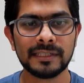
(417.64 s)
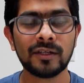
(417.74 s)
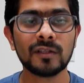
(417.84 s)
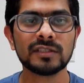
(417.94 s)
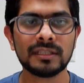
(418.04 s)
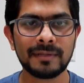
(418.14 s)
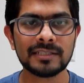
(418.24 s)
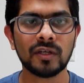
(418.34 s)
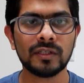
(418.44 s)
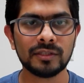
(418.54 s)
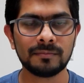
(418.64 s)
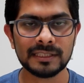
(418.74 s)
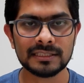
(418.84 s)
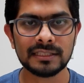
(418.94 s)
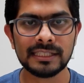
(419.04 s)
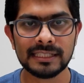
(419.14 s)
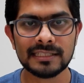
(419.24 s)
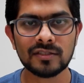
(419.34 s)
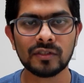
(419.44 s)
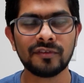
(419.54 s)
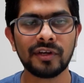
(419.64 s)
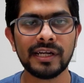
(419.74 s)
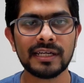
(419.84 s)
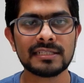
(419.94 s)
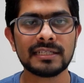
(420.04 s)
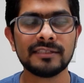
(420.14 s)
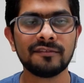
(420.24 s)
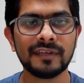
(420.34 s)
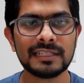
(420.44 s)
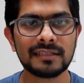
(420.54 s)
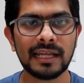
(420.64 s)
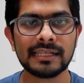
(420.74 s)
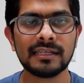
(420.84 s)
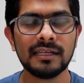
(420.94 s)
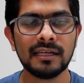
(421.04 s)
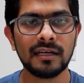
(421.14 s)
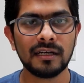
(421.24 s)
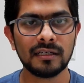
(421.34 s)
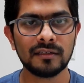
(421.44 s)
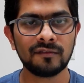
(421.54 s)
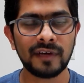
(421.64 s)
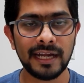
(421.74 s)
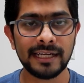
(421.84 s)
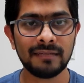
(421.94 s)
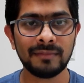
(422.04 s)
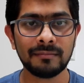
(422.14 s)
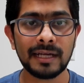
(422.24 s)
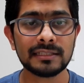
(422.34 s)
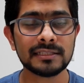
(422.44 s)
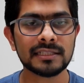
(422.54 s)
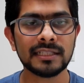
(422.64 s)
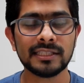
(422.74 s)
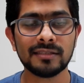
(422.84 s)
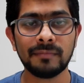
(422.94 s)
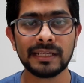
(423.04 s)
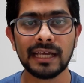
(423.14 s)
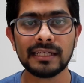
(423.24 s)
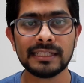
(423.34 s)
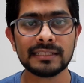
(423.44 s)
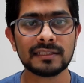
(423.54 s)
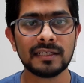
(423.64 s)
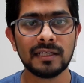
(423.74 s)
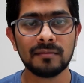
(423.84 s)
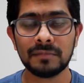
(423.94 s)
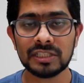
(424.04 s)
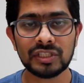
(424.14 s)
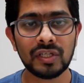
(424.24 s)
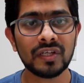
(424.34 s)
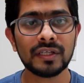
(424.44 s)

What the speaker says: it also depends on your personal interest. So if you're interested in fields like finite element methods, continuum mechanics, machine